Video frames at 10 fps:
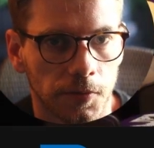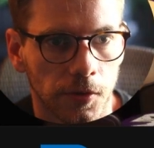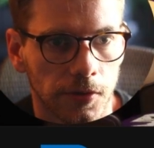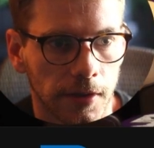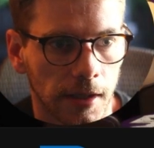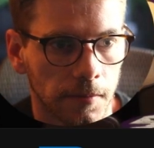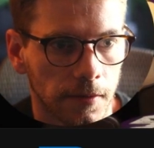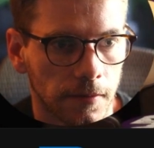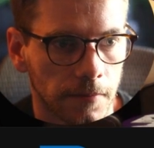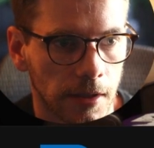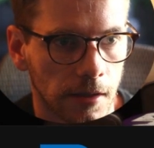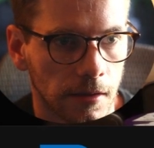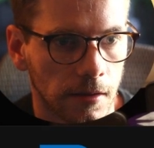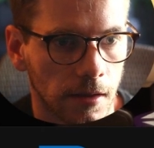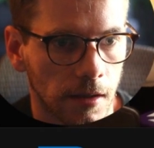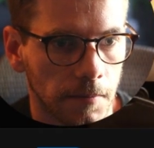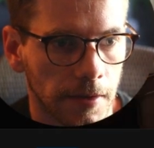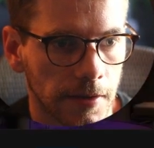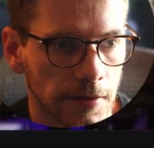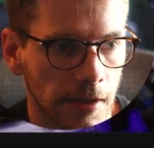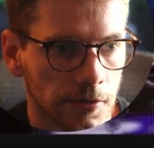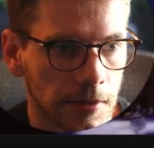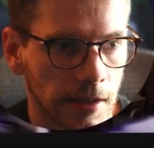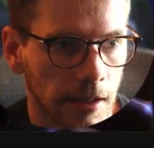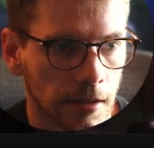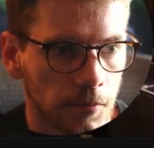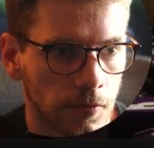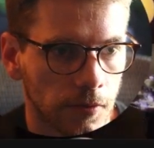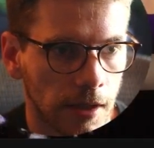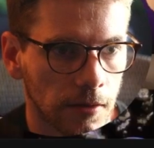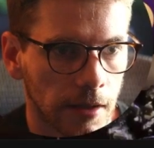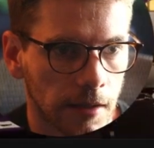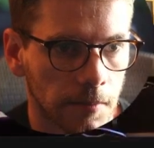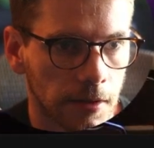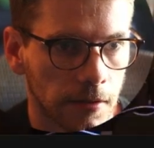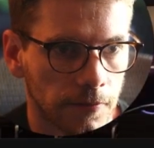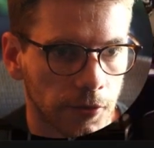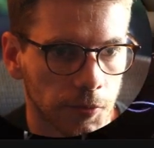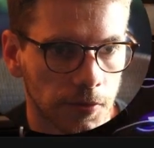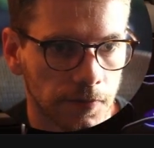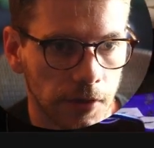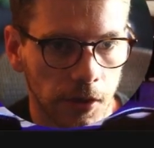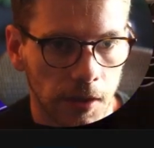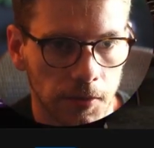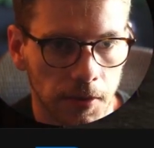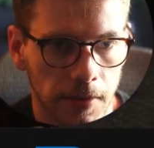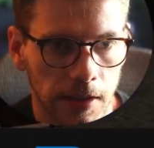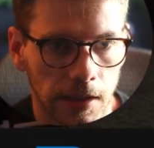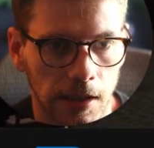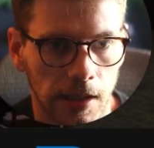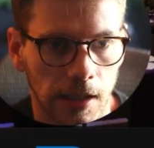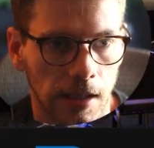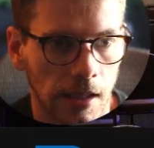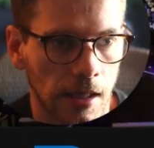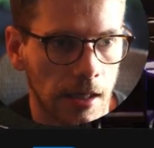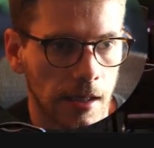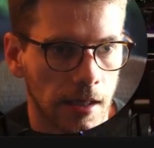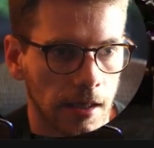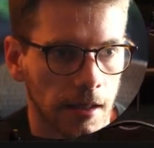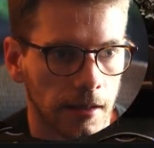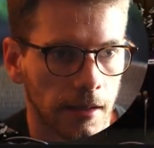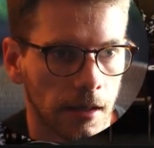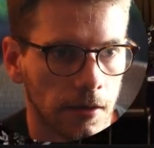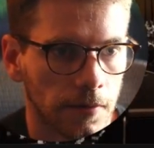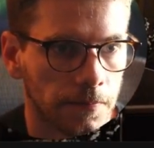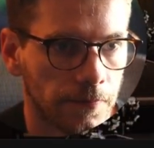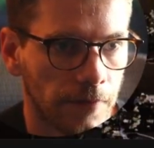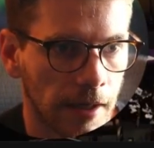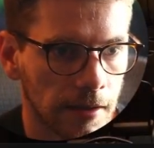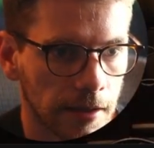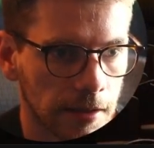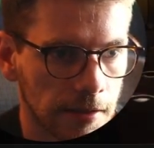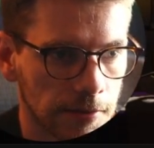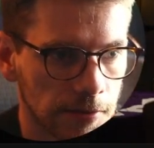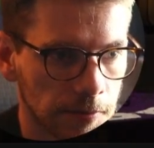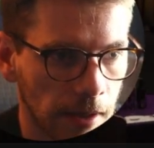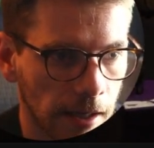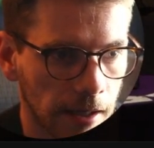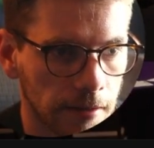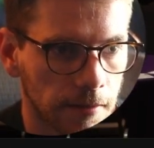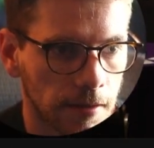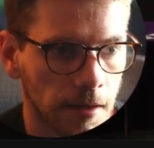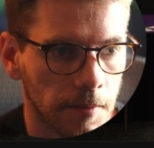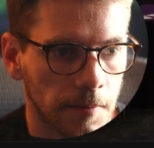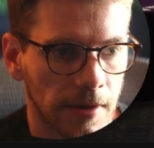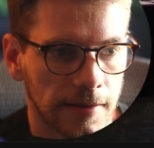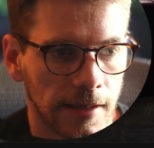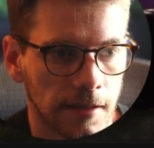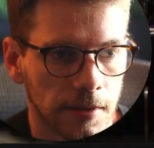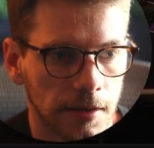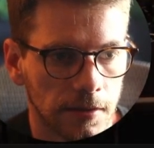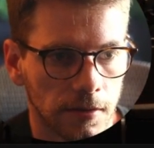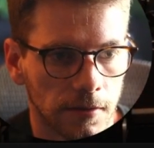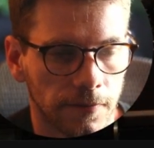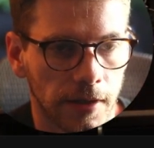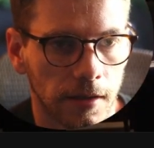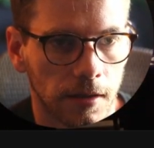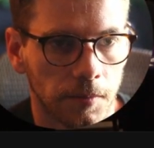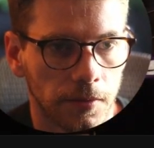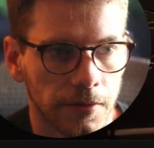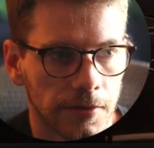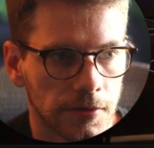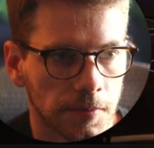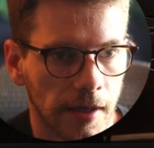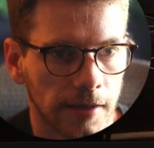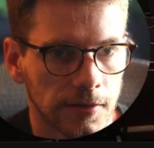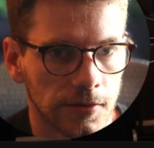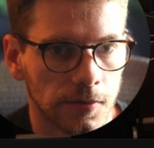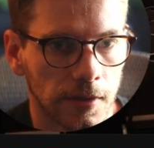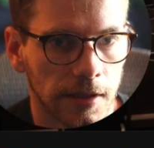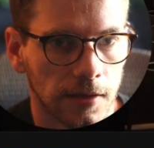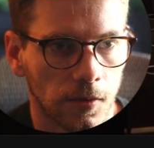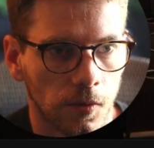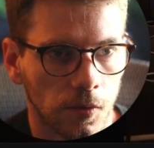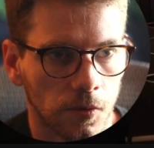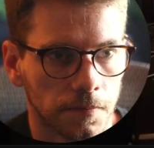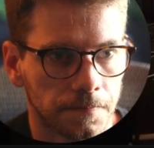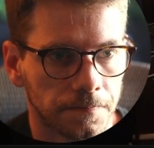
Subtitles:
person camera here, and this allows me to kind of move around like I'm in a first person video game or something. And I'll find like a decent spot. It might take a minute, to find a couple of decent spots because you want to get the whole